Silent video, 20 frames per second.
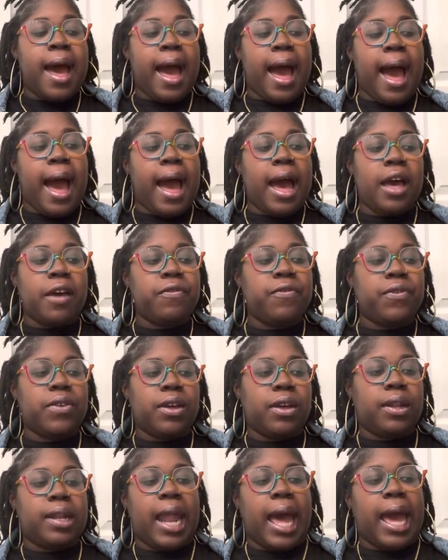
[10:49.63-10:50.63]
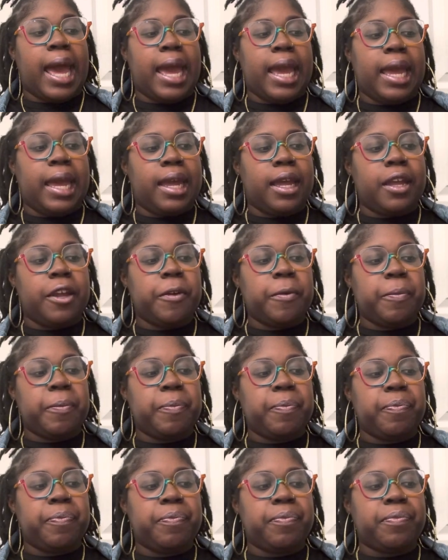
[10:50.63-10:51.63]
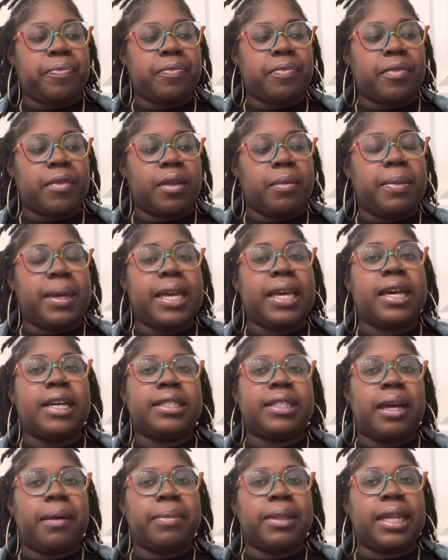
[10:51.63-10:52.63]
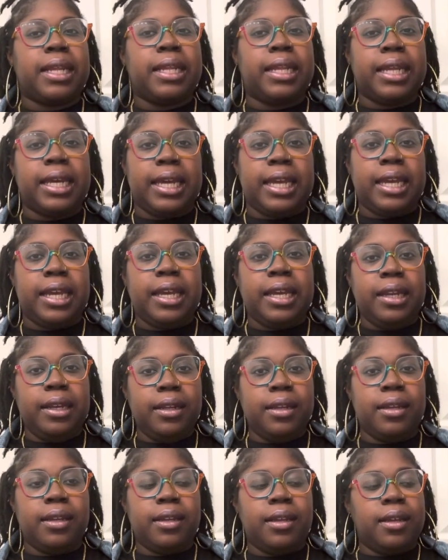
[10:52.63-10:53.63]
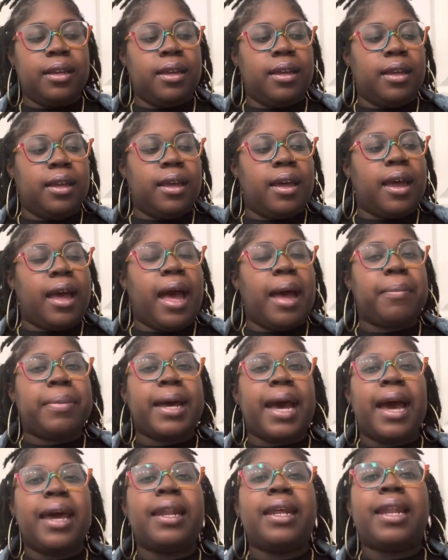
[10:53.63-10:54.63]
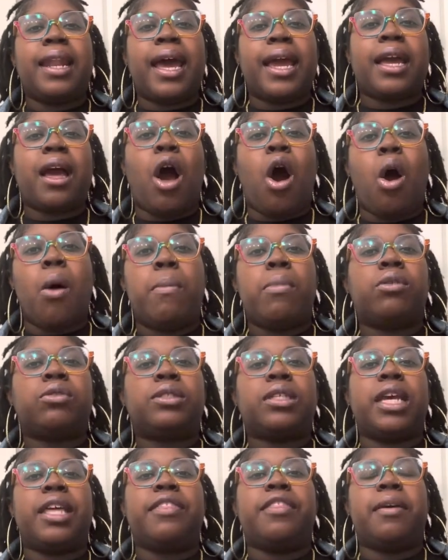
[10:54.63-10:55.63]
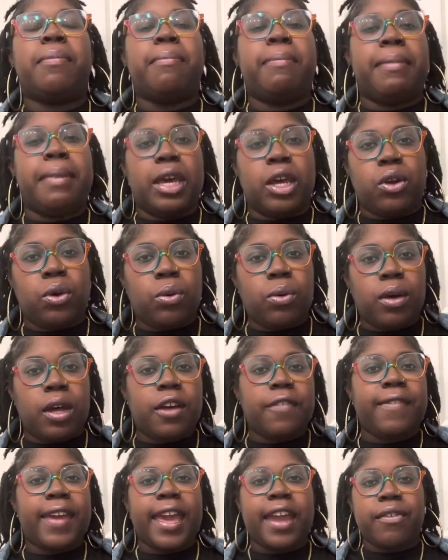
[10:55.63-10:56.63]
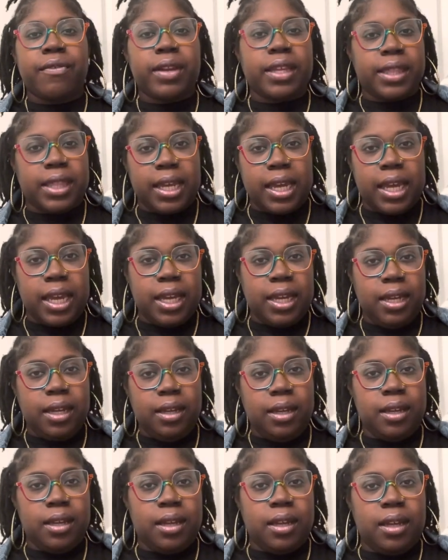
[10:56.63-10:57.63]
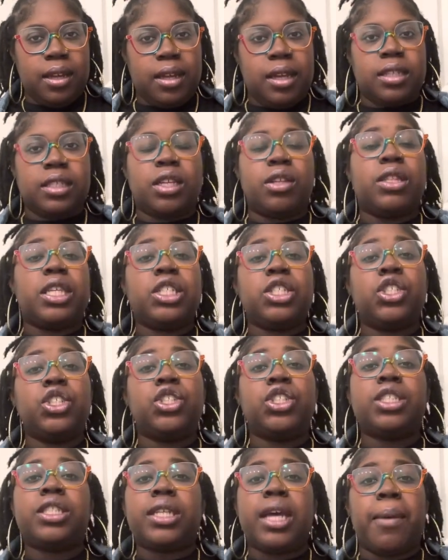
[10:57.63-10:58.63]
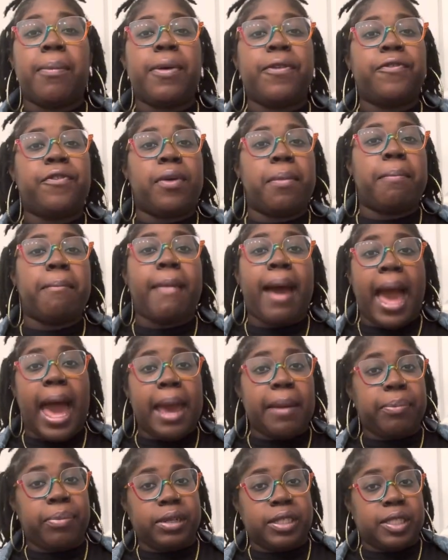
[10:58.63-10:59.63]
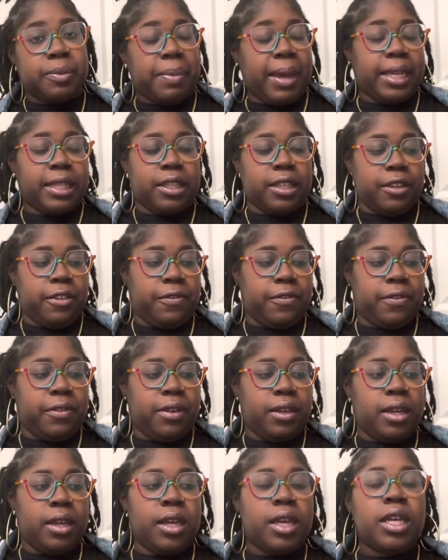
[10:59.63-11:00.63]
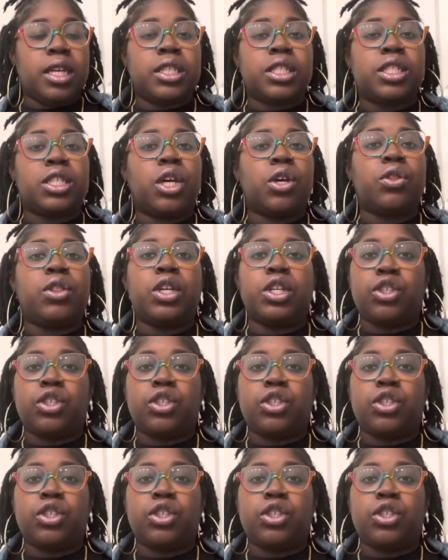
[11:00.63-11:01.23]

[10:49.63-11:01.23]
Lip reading: I feel like because I'm the lead, I'm kind of like almost in the middle of everything. So this is just coming from my perspective. So the